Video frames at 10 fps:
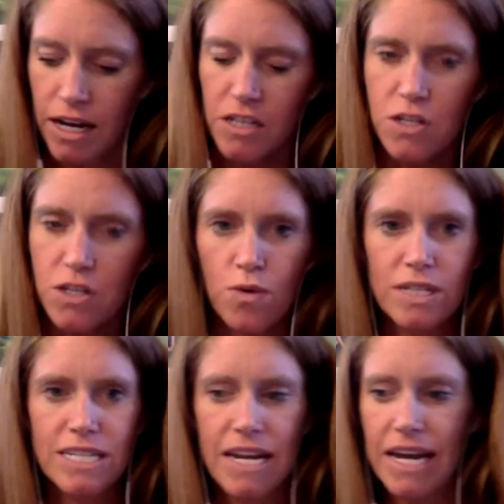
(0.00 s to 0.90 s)
So
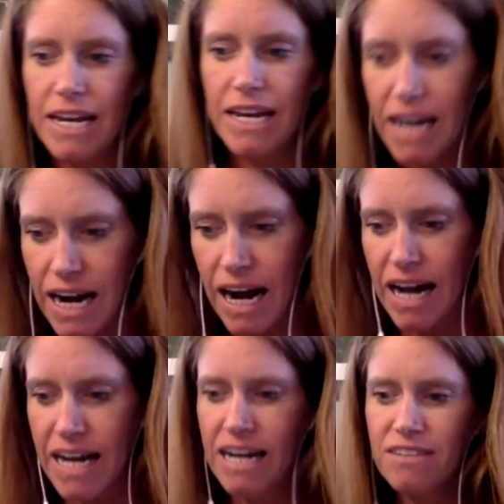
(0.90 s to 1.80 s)
tonight,
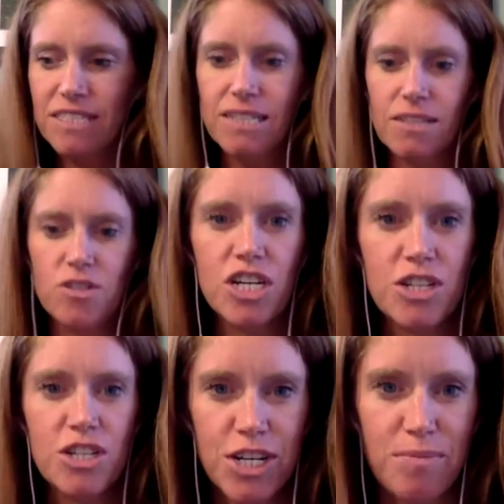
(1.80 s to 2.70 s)
I have a little cheat
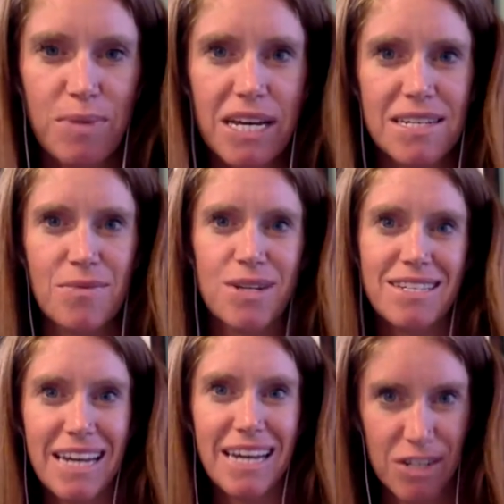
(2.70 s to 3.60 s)
sheet because I want to
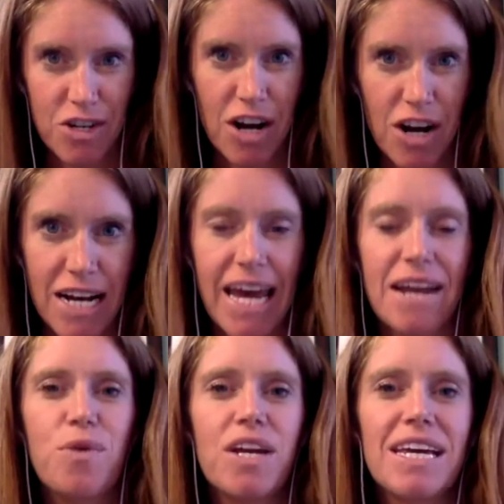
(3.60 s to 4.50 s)
stay on track and
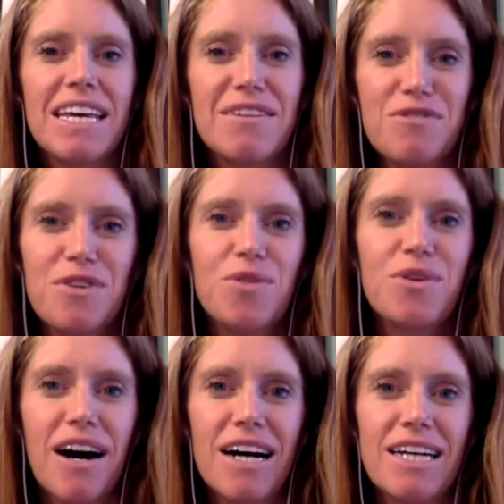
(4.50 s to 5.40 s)
I want to give you
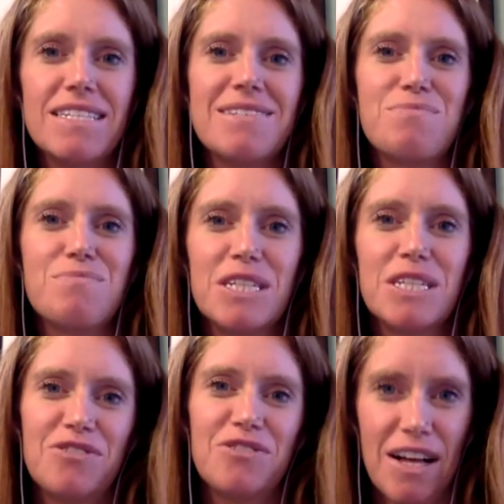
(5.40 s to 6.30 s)
guys as
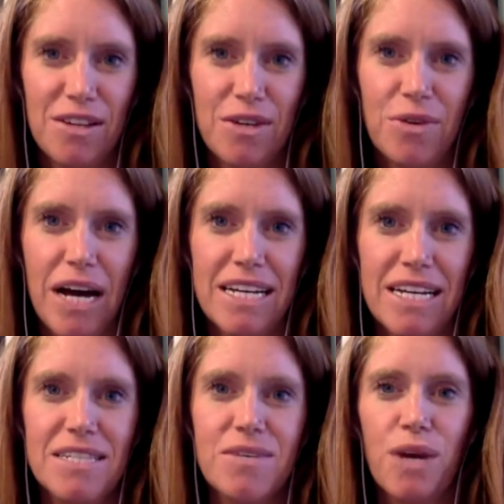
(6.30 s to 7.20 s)
much value
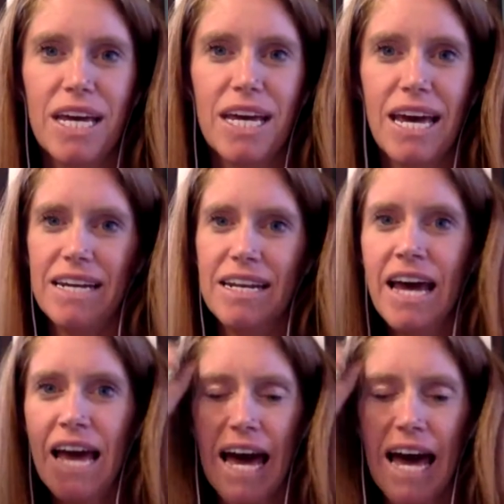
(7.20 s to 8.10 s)
as we can.
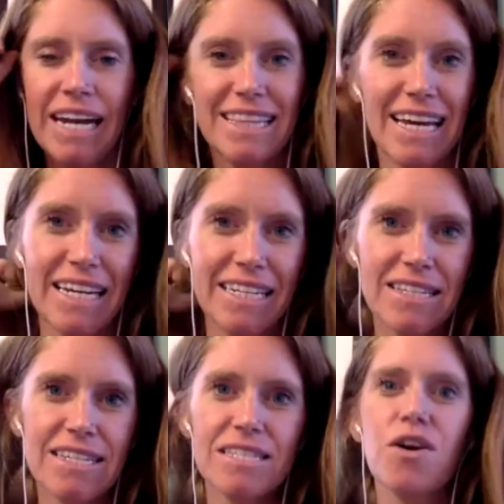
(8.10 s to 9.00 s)
And at the end of
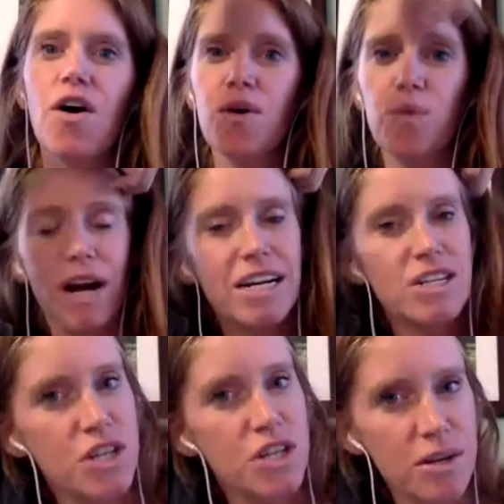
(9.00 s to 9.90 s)
this call, we're actually going